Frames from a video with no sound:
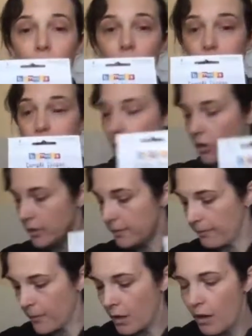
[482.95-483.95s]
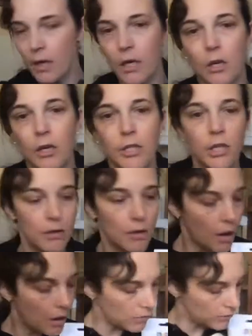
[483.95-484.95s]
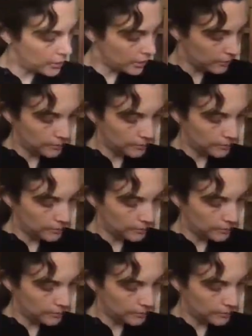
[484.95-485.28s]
There's those. You got your good old